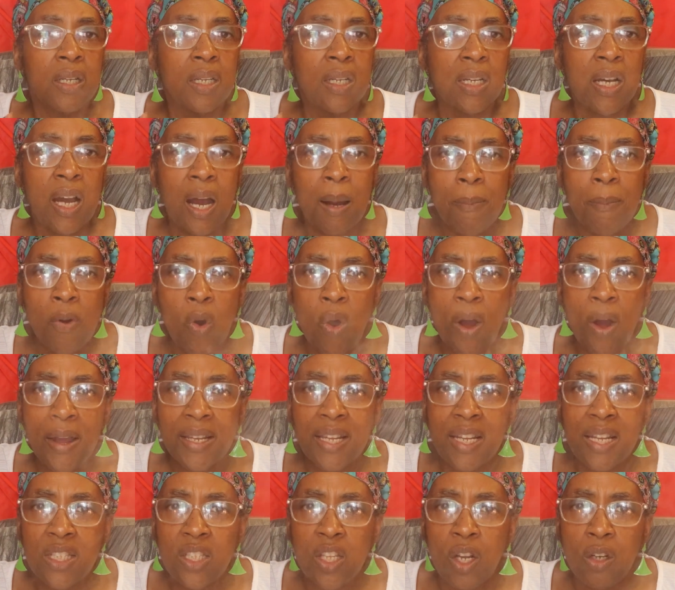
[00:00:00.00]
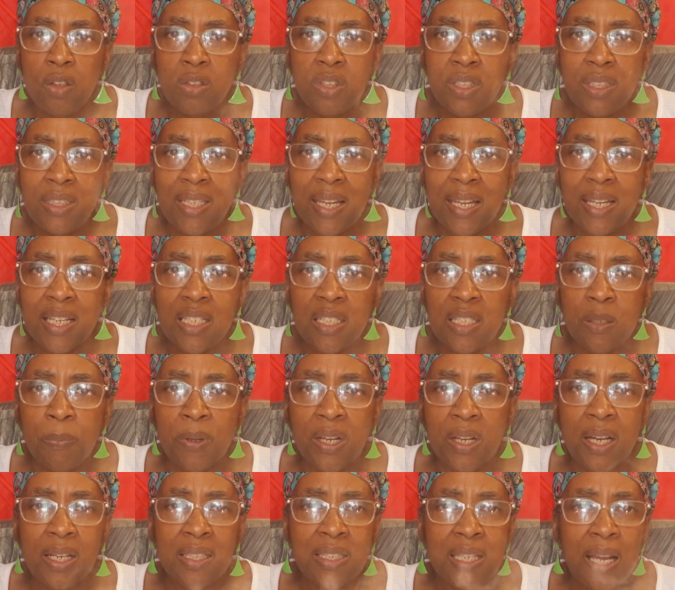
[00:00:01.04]
come on, get those tickets
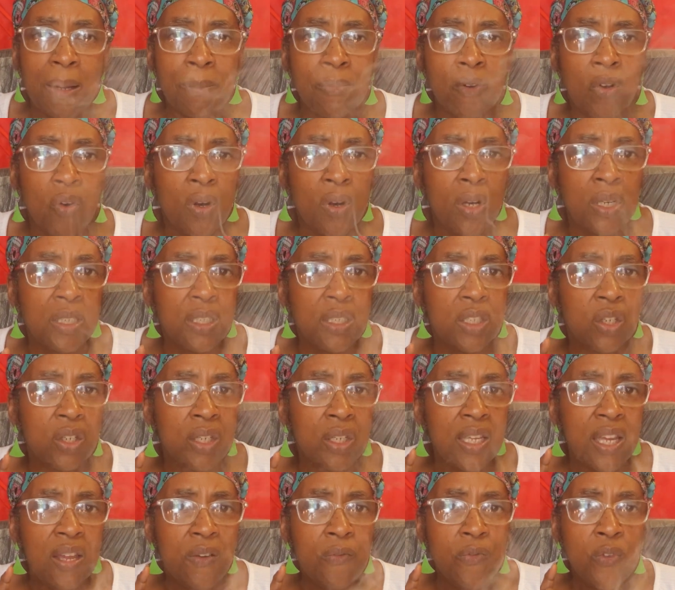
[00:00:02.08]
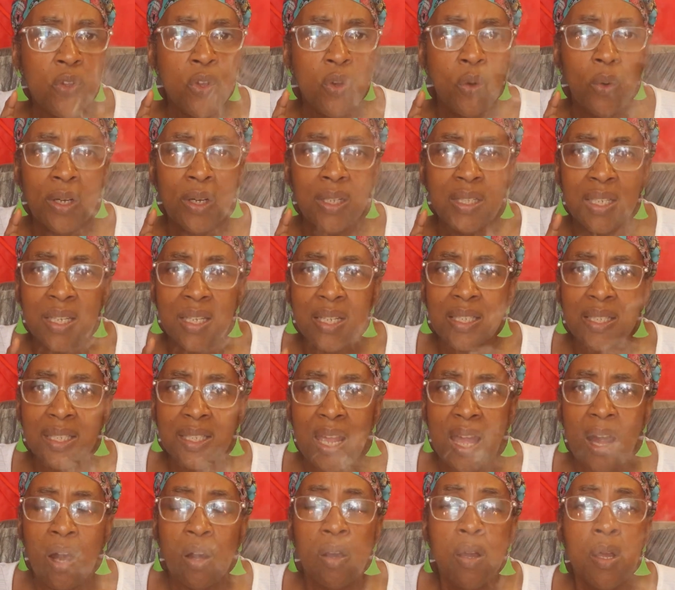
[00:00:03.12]
because I'm going to give you a
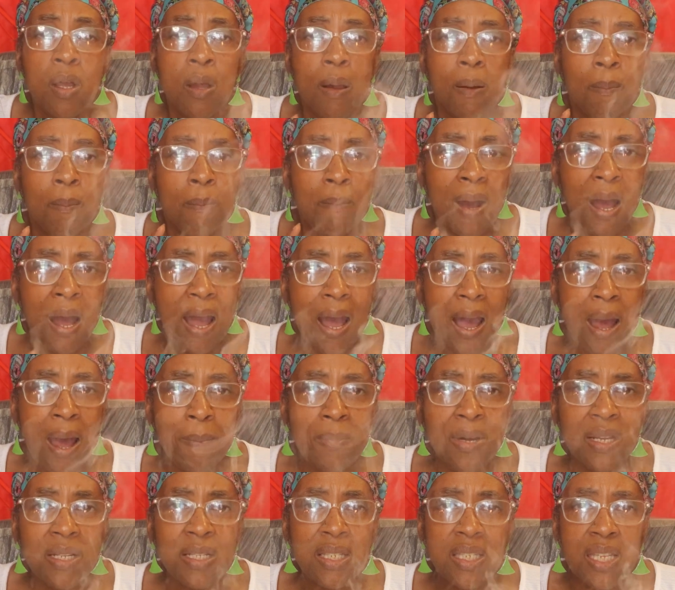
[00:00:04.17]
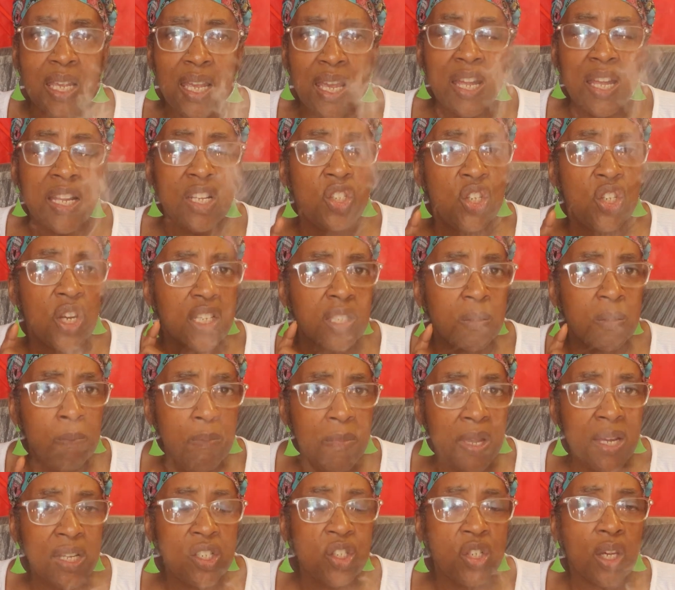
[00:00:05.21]
discount. Mama 10, just
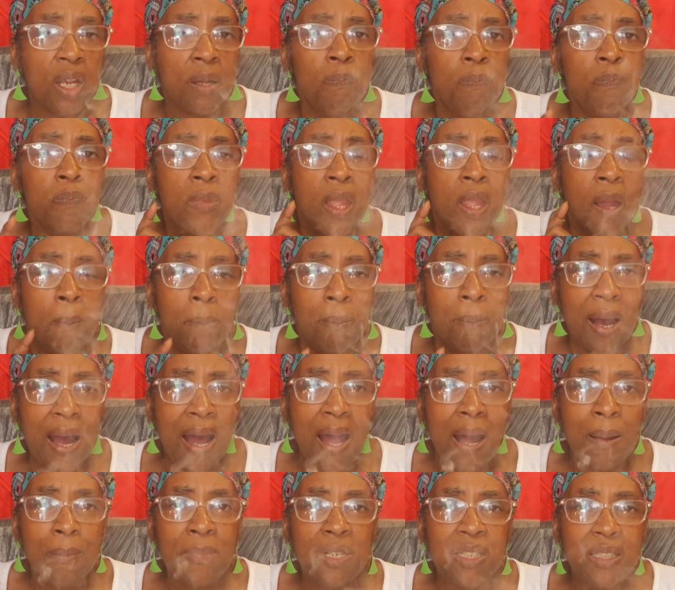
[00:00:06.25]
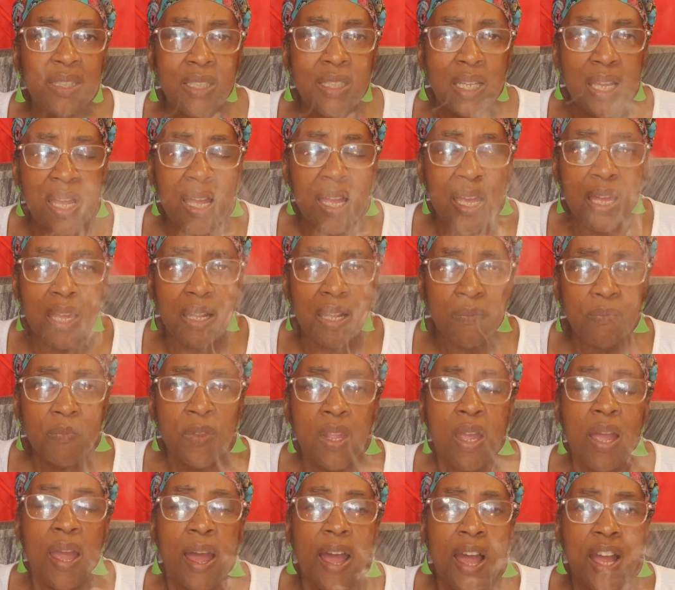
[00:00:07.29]
mentioned Mama 10,
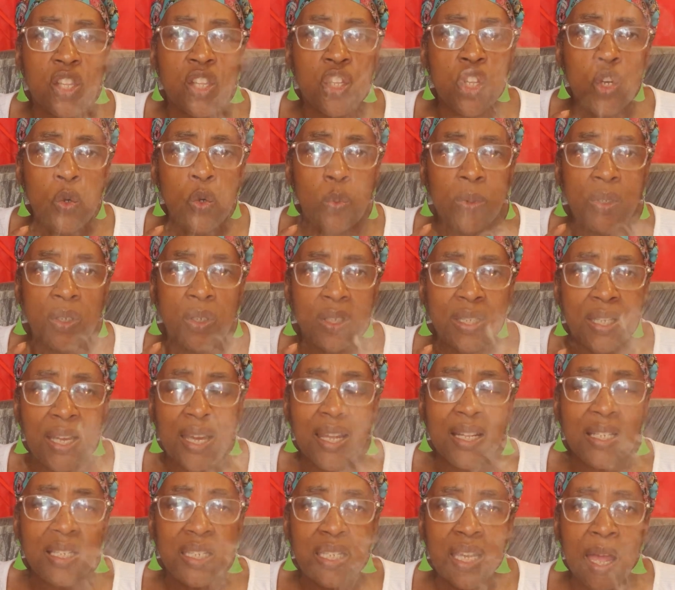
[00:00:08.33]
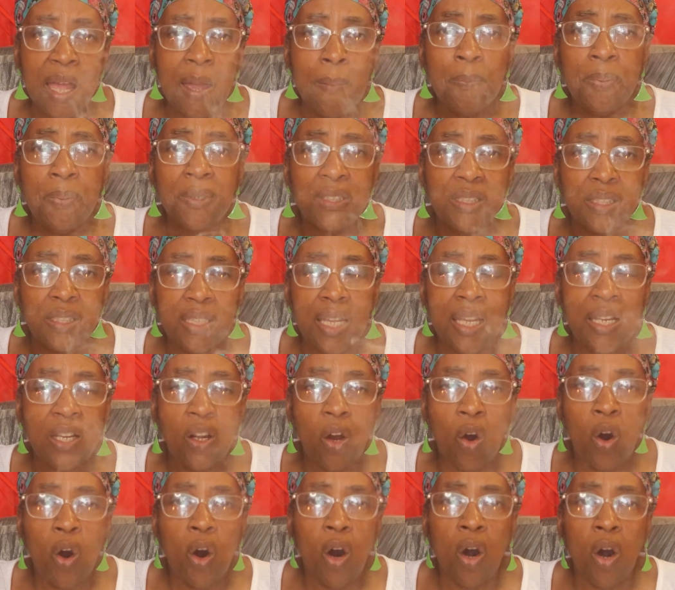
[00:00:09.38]
and you will get 10%
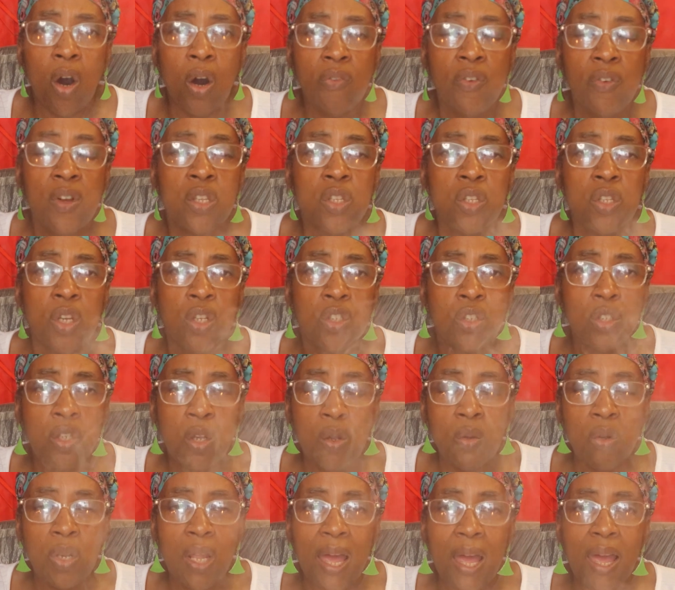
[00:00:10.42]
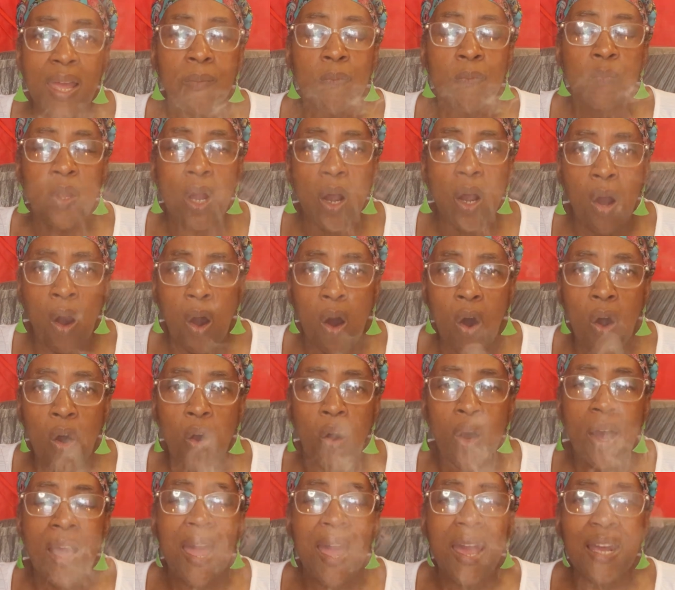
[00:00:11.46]
off your two day
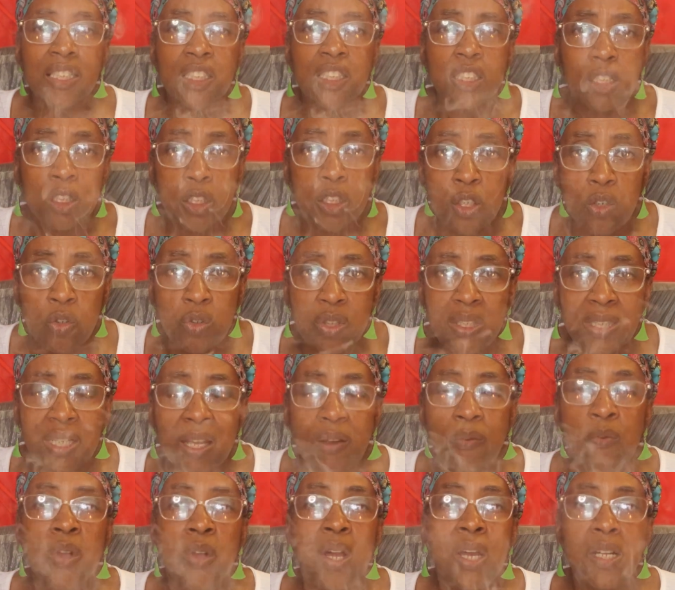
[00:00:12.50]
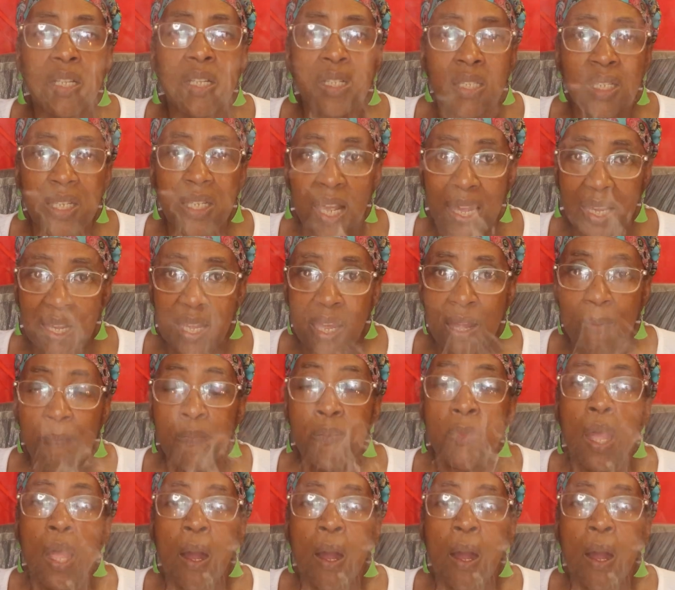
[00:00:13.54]
all exclusive ticket.